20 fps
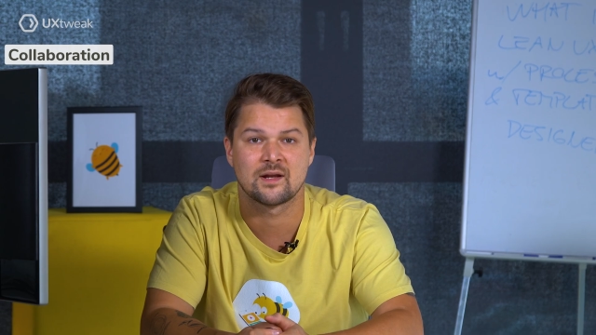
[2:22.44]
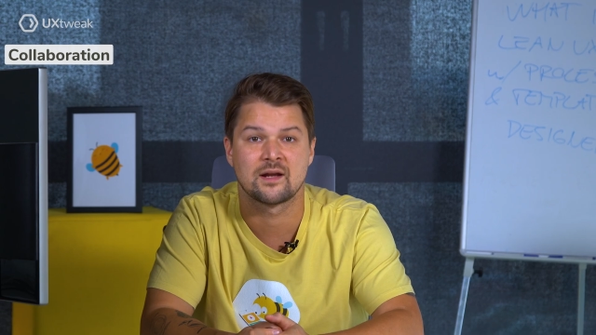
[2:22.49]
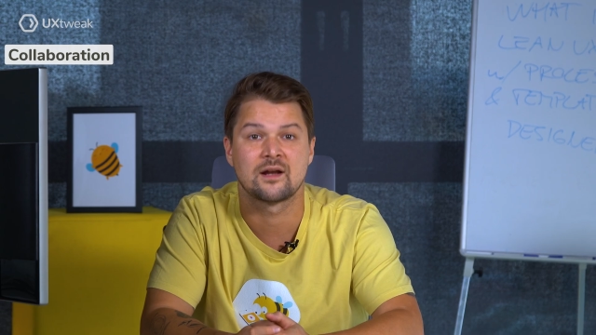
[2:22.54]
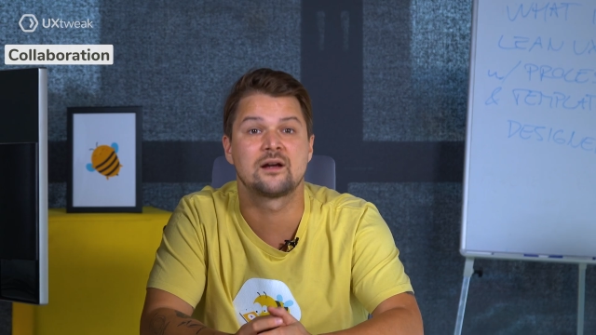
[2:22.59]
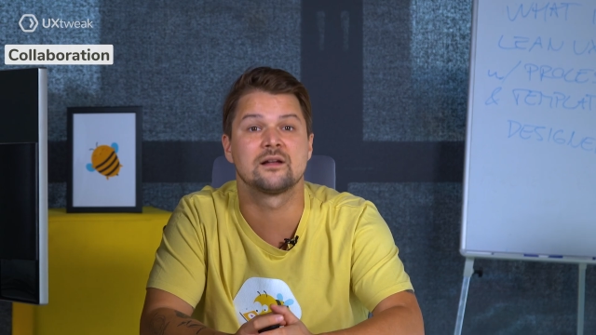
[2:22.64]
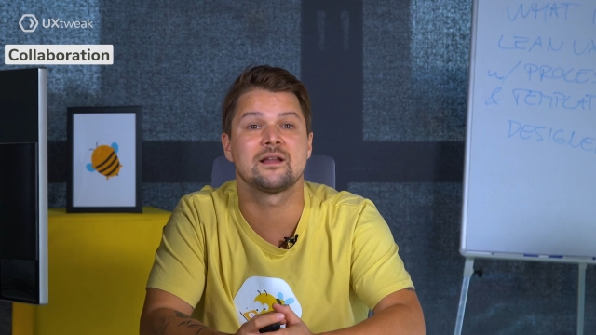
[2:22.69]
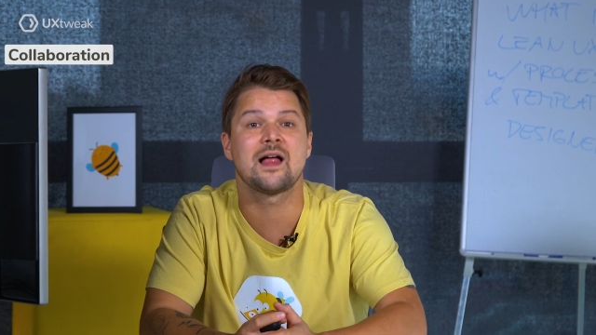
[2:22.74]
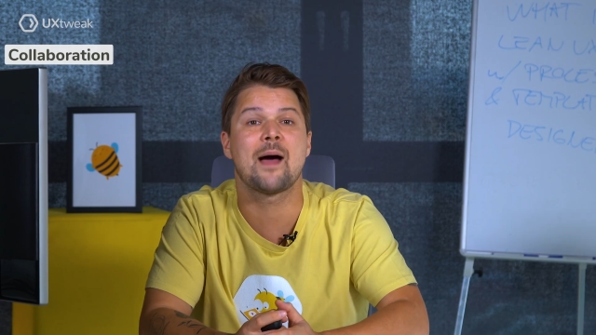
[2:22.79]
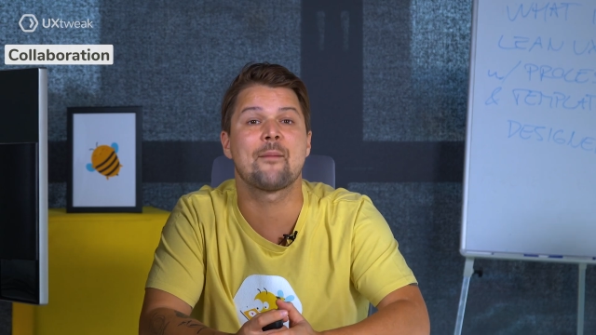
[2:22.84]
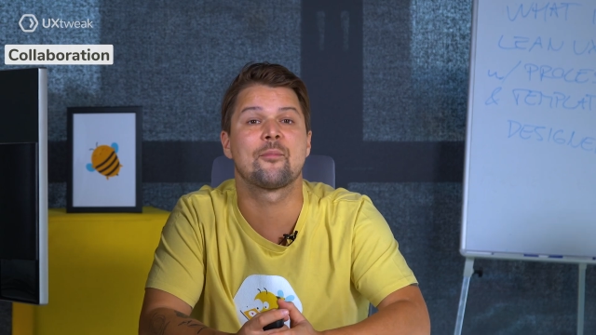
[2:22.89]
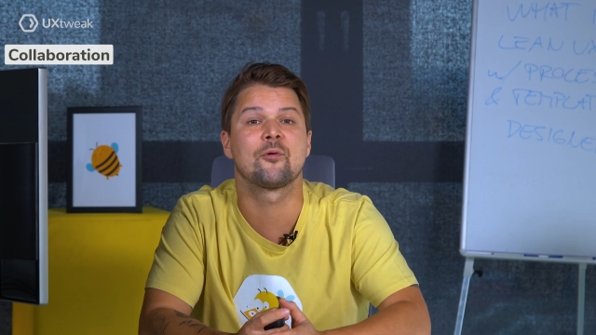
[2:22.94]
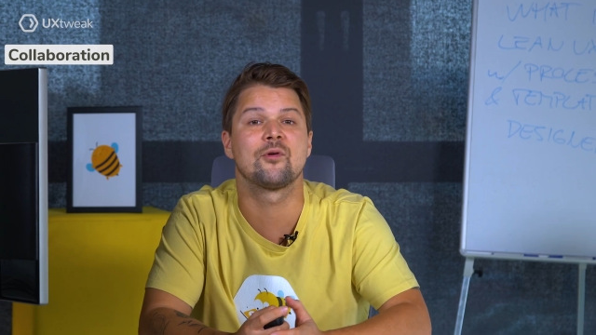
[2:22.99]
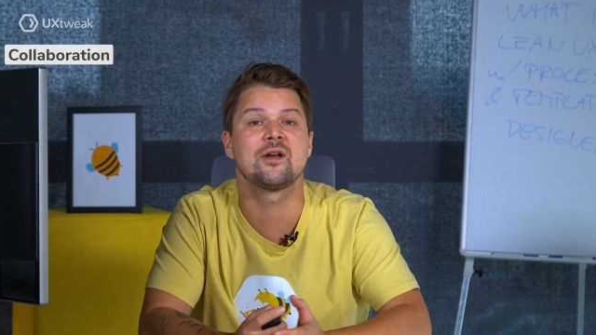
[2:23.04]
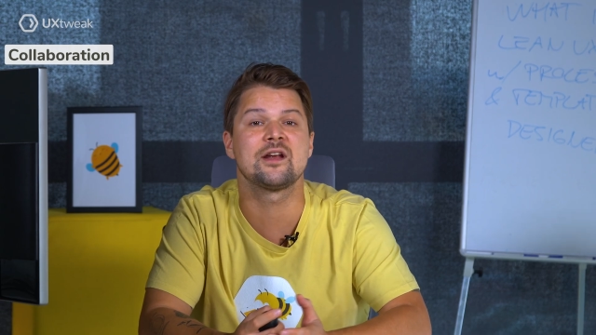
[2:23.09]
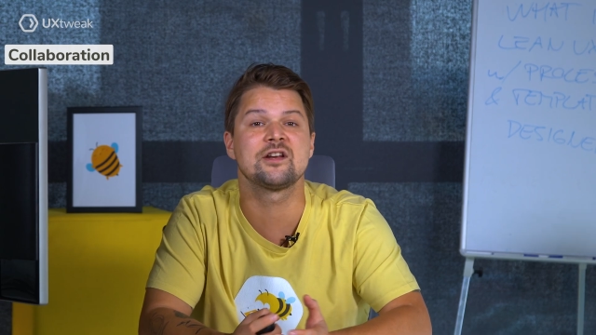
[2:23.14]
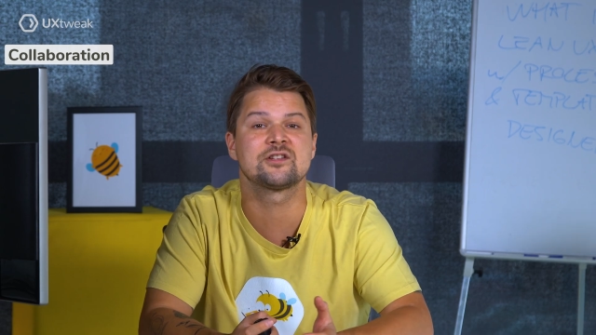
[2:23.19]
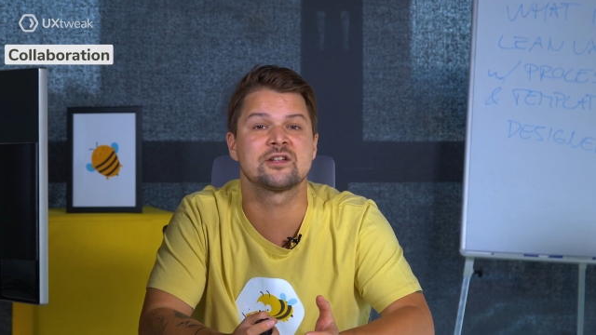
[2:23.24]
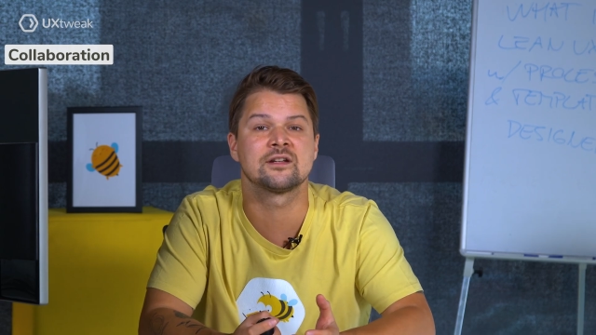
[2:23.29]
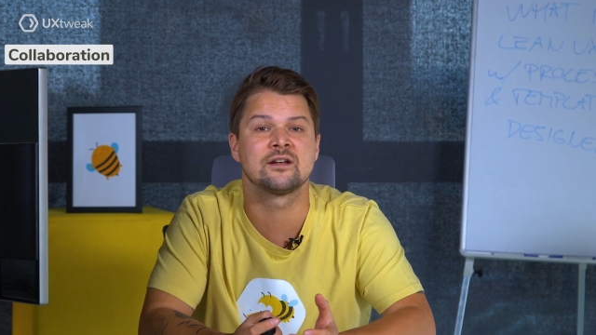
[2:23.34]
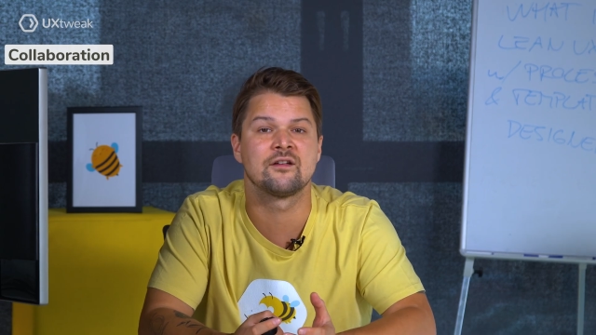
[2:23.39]

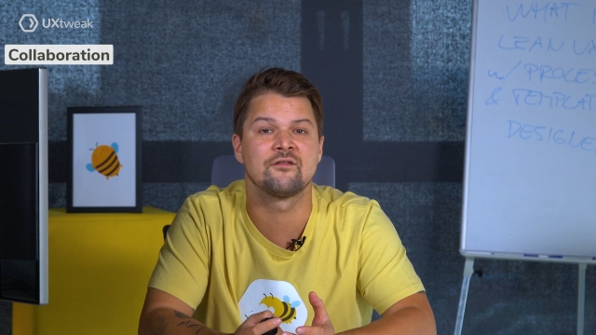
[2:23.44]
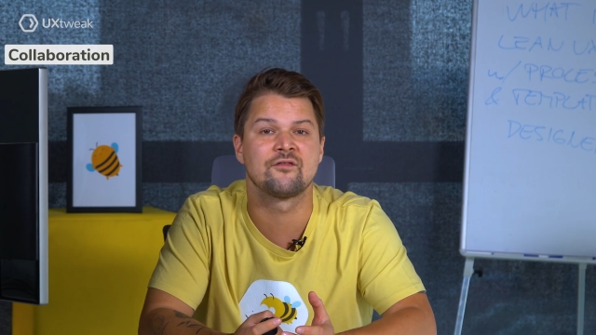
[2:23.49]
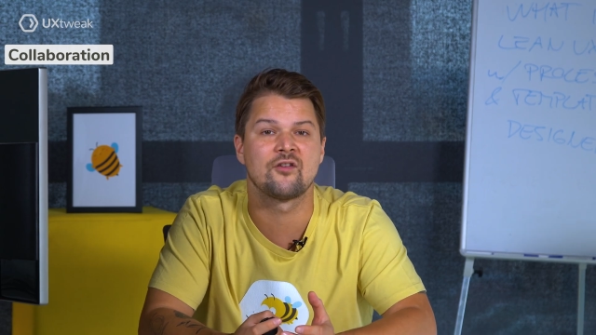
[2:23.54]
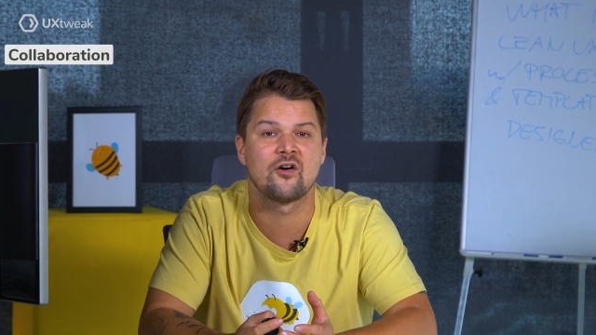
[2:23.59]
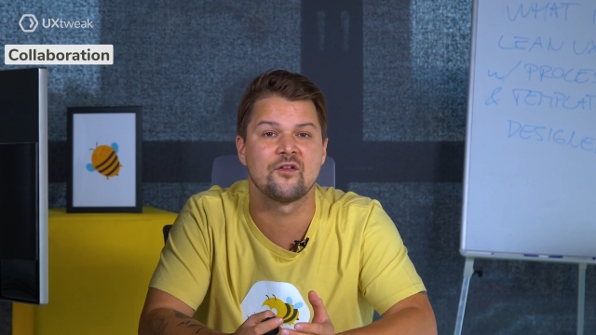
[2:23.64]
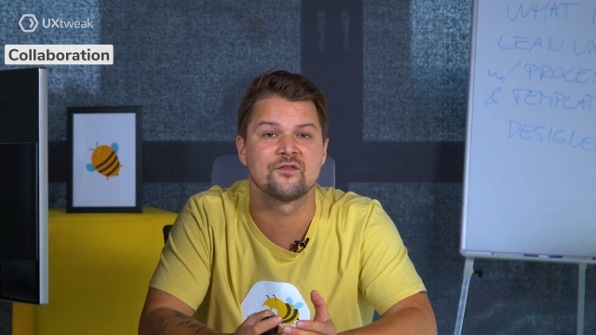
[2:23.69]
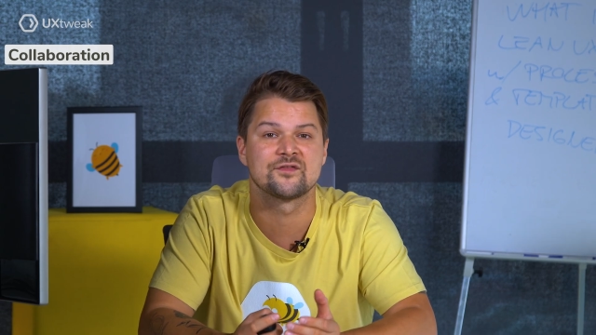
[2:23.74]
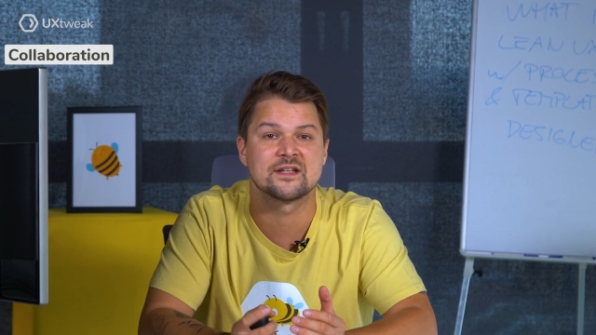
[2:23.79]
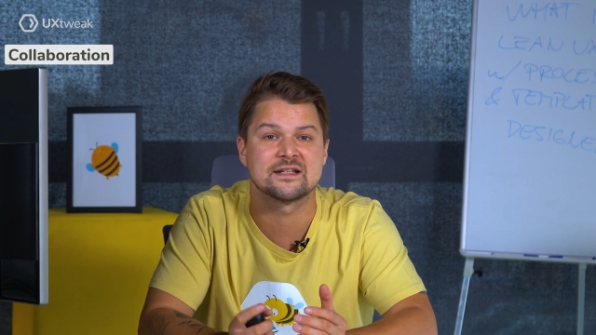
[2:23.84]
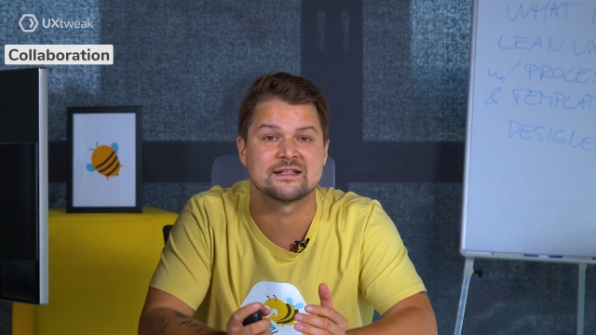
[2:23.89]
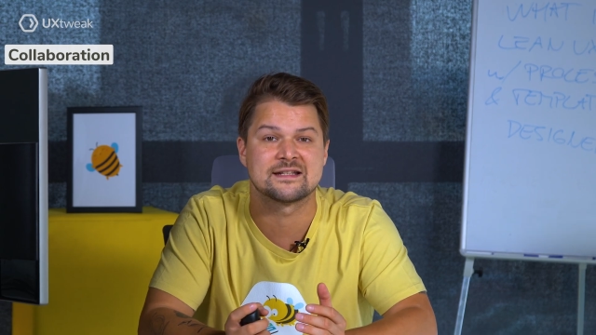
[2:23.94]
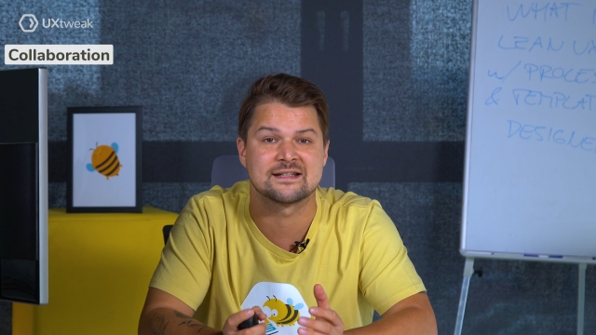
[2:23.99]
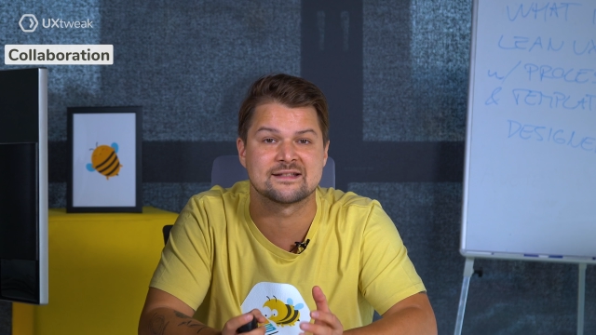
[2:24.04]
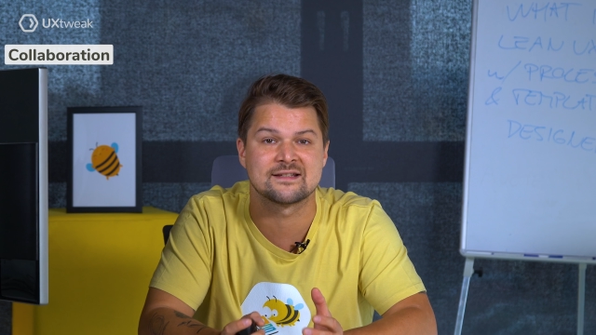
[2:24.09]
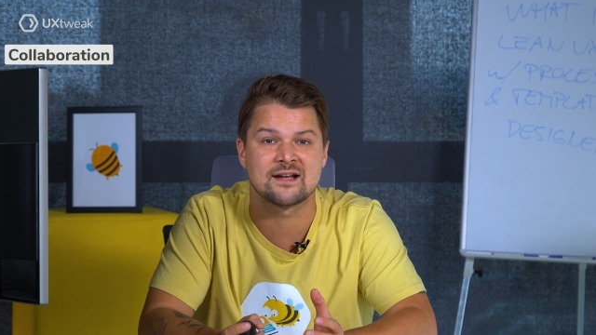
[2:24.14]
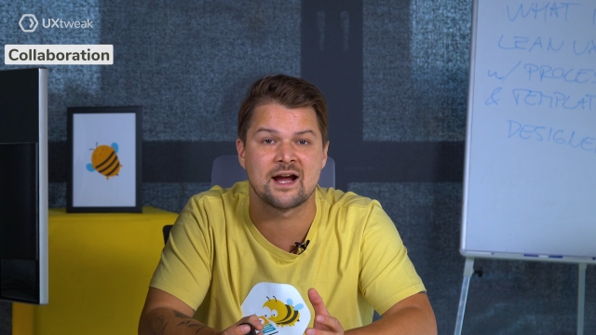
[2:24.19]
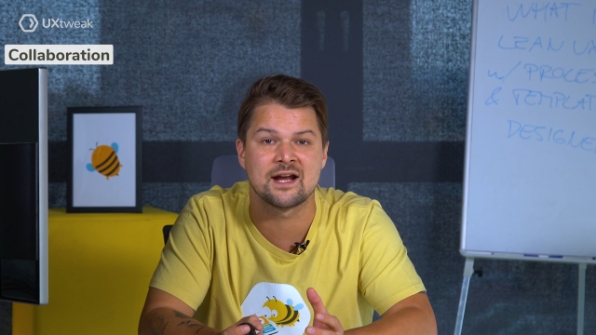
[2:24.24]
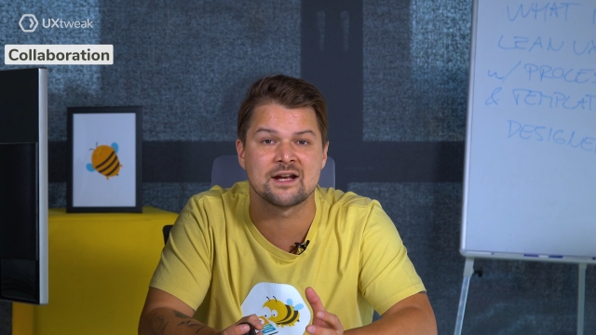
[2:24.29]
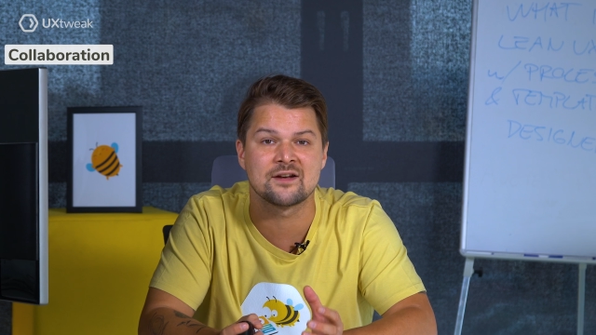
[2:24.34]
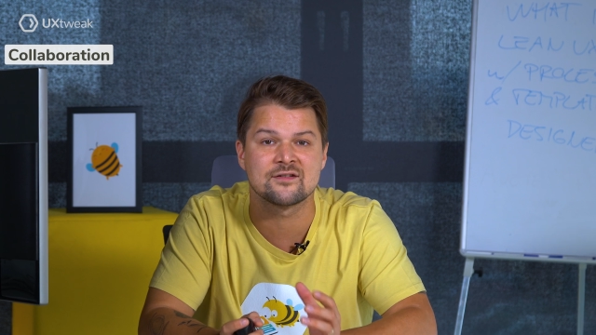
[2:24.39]
Collaboration involves
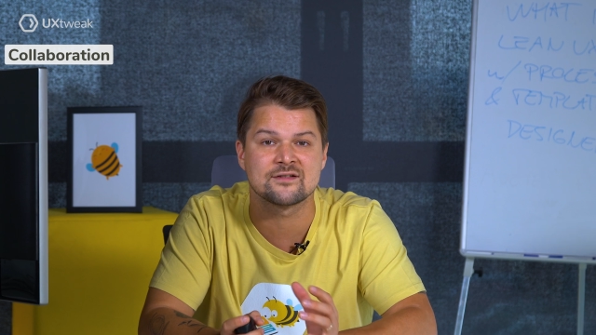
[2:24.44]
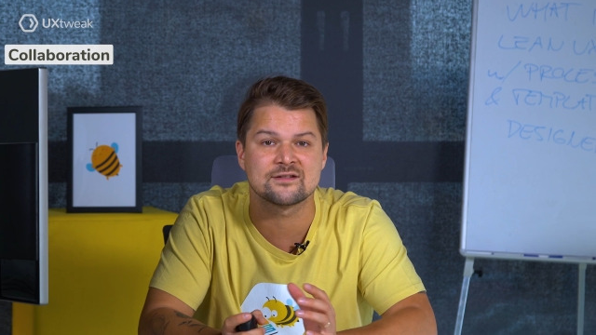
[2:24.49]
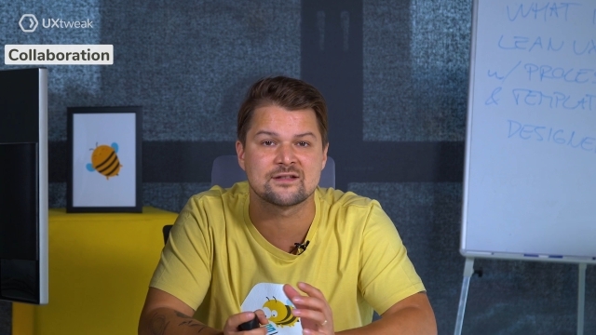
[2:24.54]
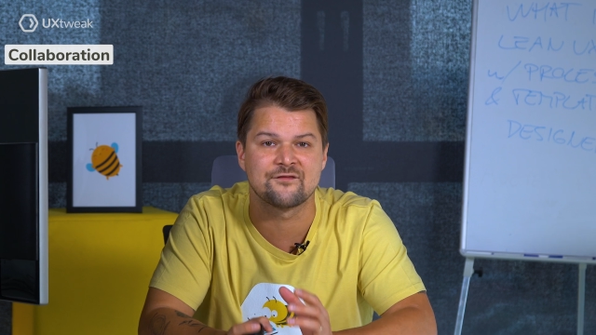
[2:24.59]
designers,